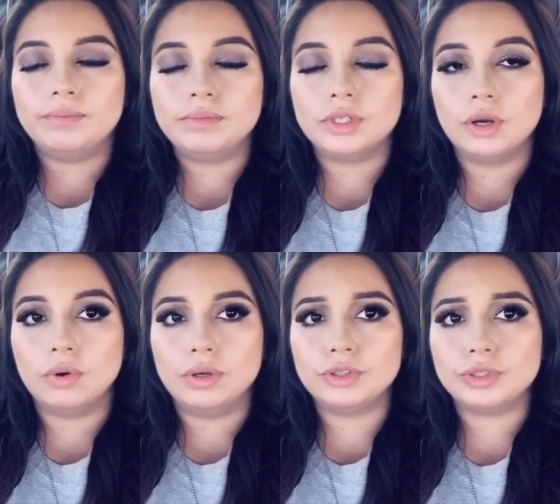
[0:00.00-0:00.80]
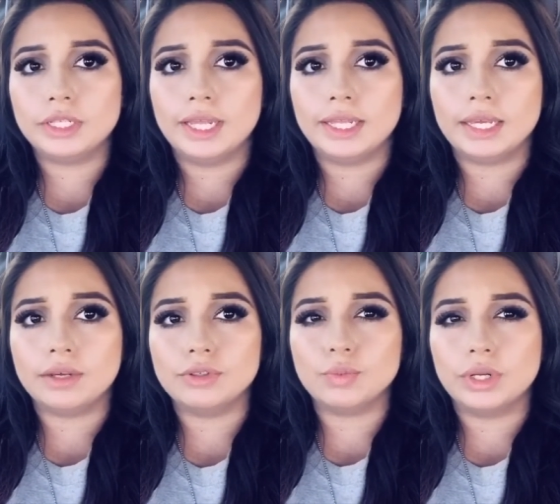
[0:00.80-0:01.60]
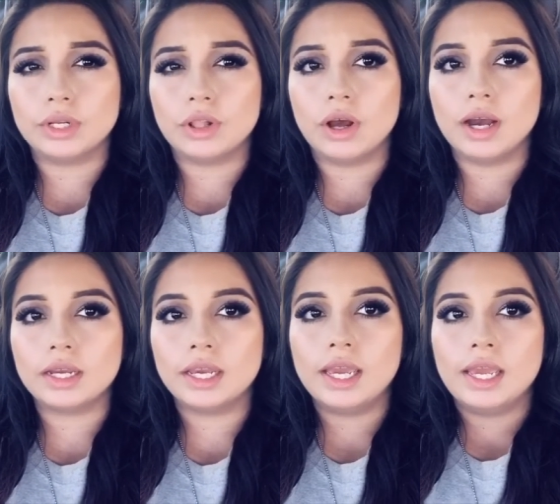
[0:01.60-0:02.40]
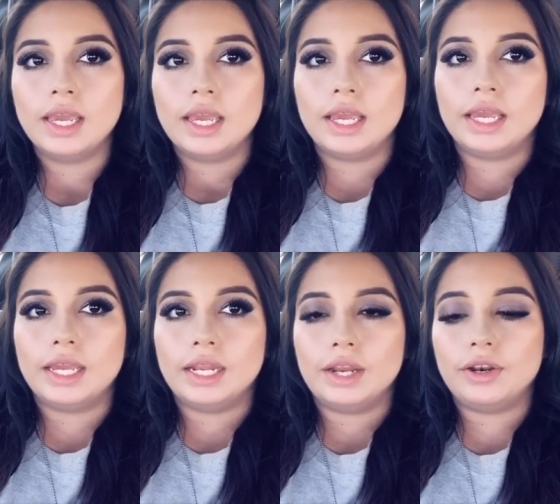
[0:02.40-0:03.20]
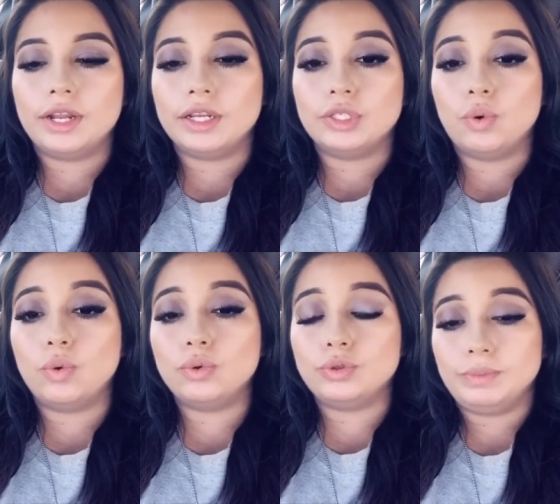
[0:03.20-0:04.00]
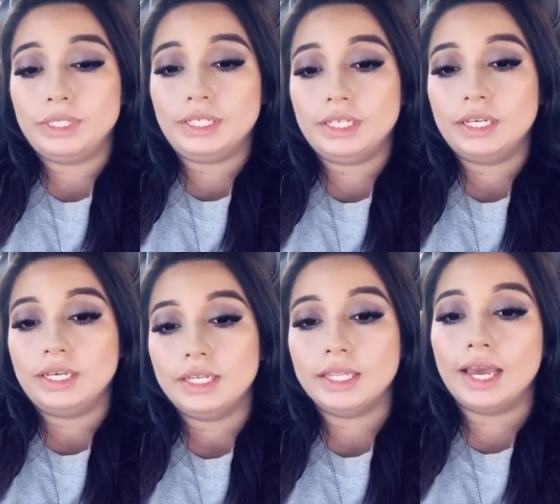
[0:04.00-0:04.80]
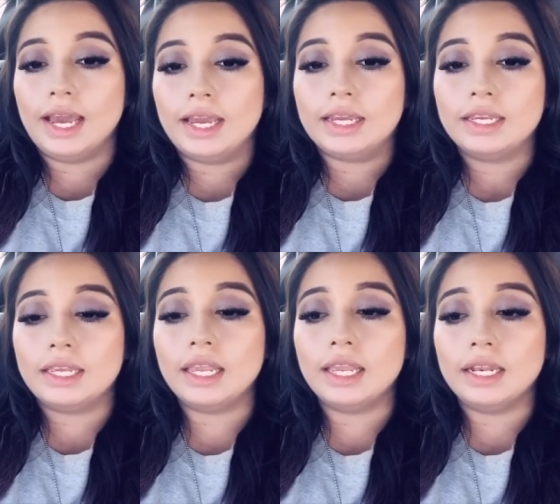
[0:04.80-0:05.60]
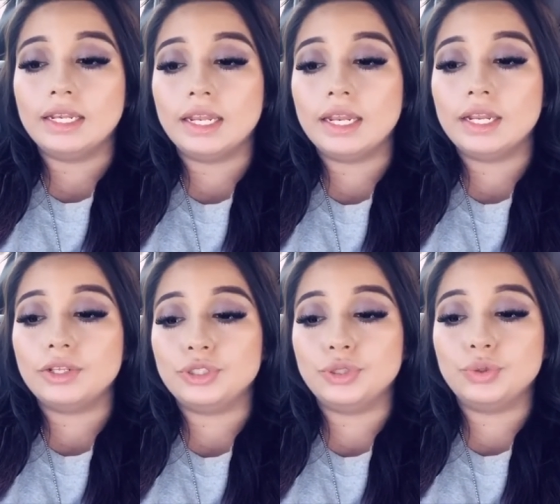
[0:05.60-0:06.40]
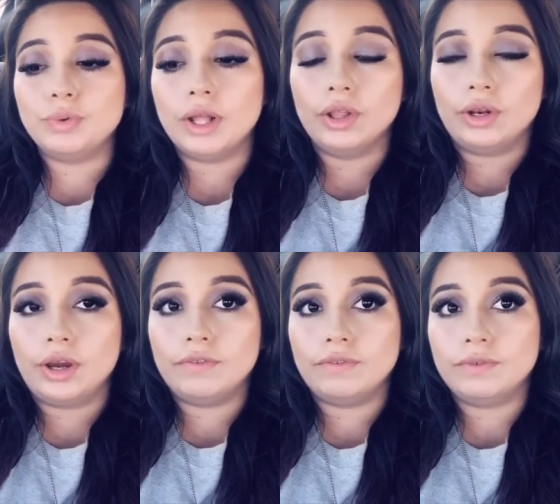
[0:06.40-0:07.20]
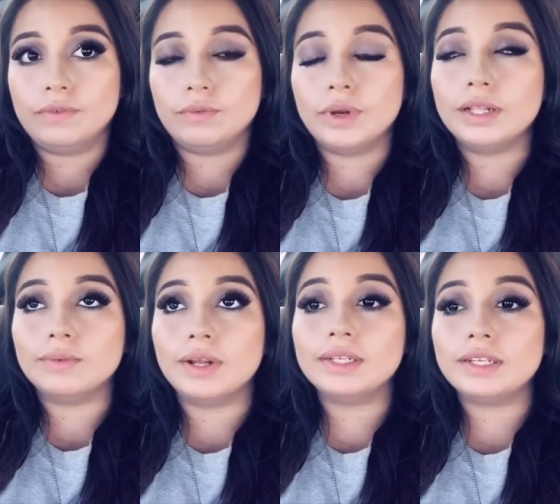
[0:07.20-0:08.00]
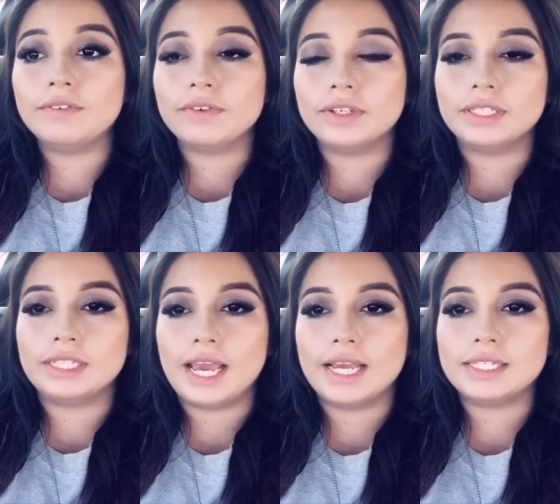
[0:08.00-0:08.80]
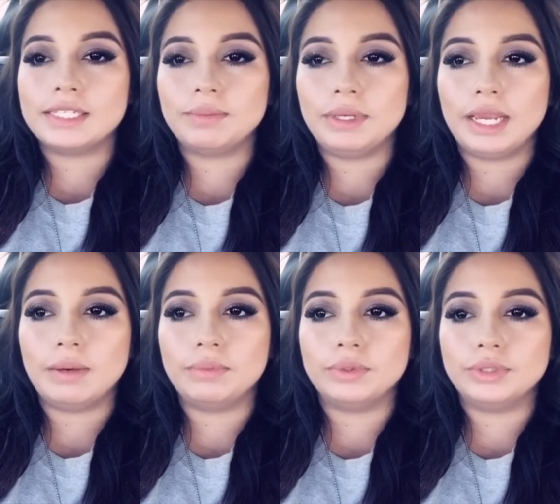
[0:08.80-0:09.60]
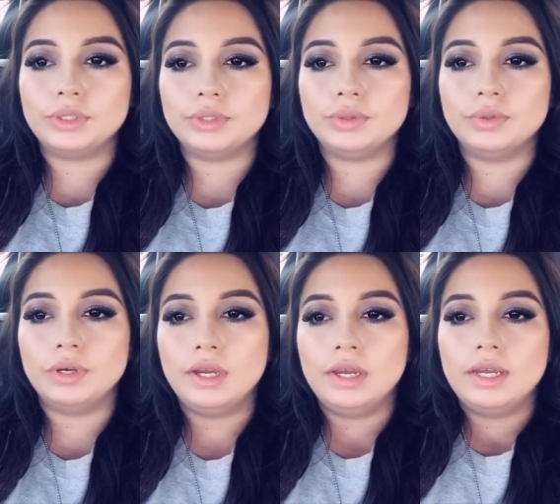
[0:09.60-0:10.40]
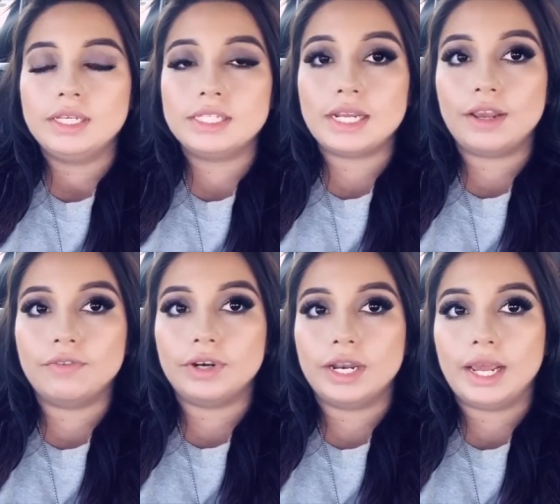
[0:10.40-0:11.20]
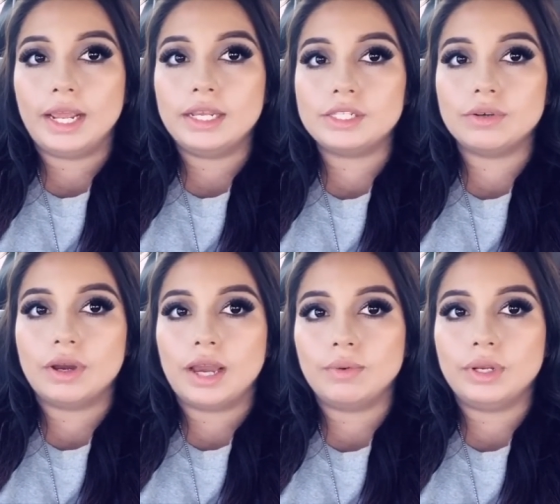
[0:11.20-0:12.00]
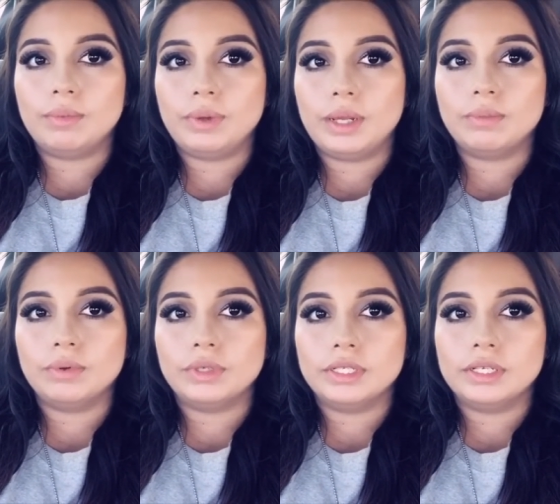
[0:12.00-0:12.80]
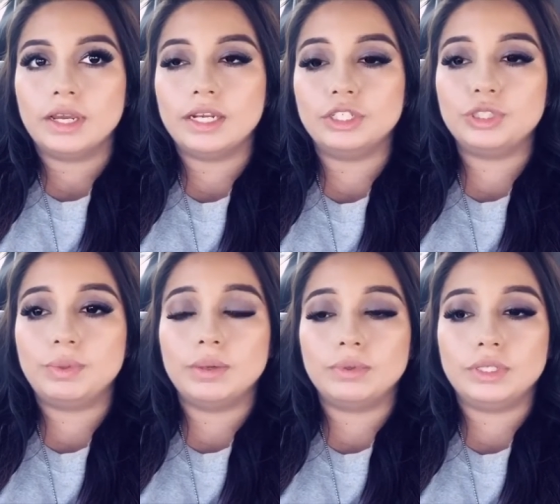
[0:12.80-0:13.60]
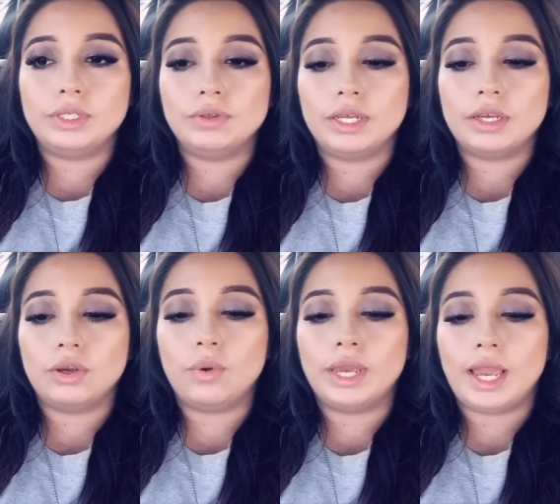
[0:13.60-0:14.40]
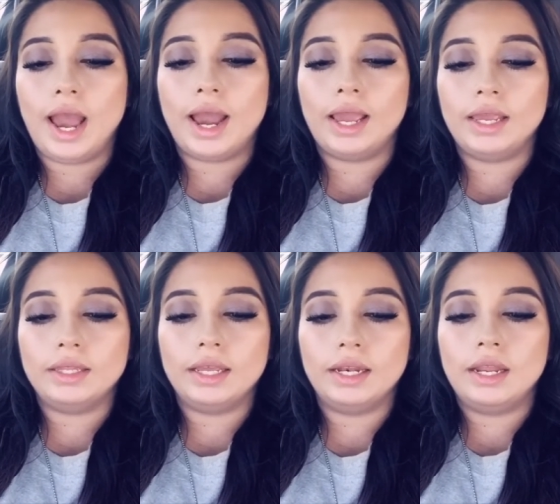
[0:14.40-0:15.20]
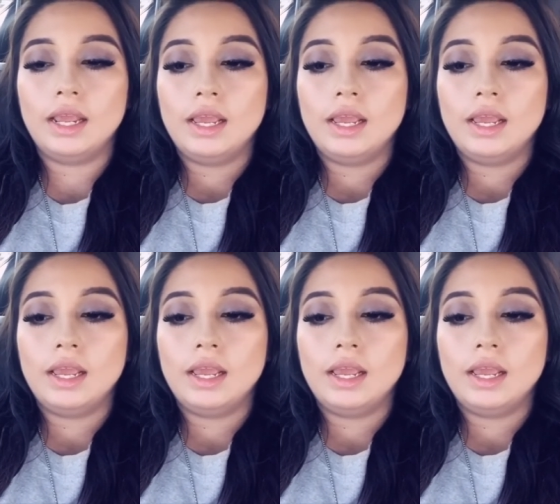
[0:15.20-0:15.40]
so it was really late, like, it was 1 o'clock. And Aaryn had told me that he didn't do well enough on the test to be able to stay overnight. So I wouldn't be able to, I'd just be able to do, like, a quick high and then